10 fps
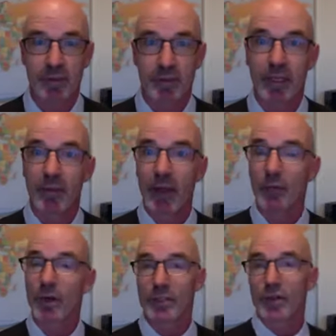Now, that
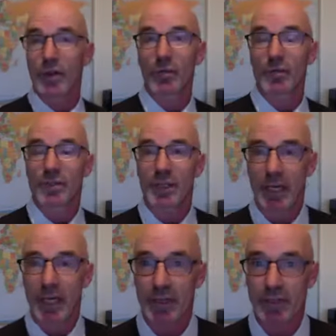wasn't always the
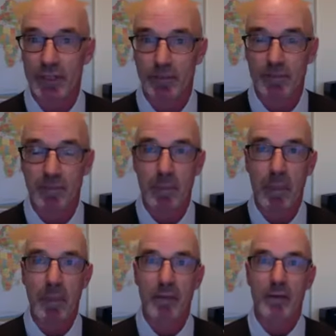case.
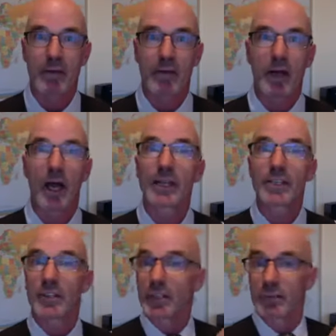I
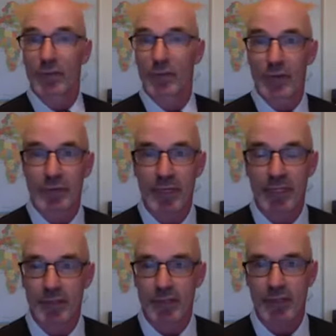started with thirty
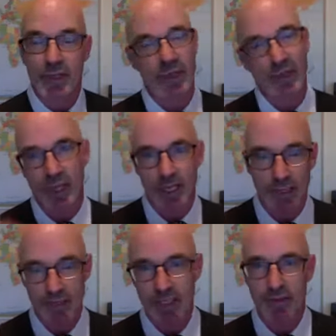minutes, and the client
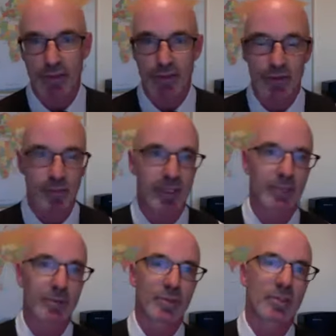at the end of the thirty
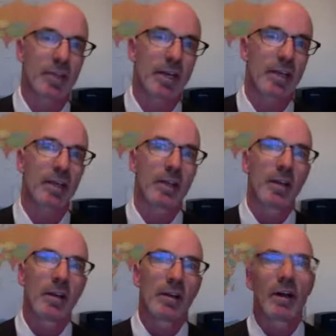minutes would say,
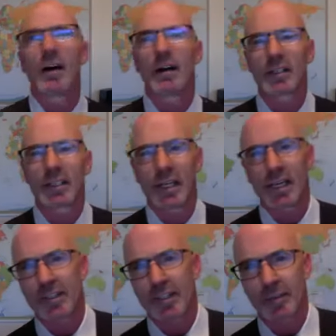oh,
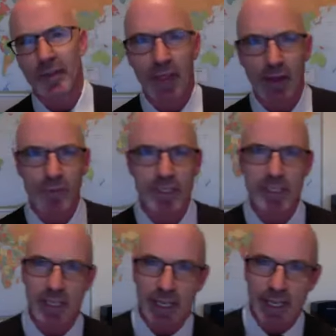yeah, Dermot, that was
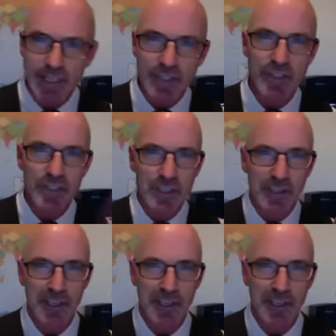nice.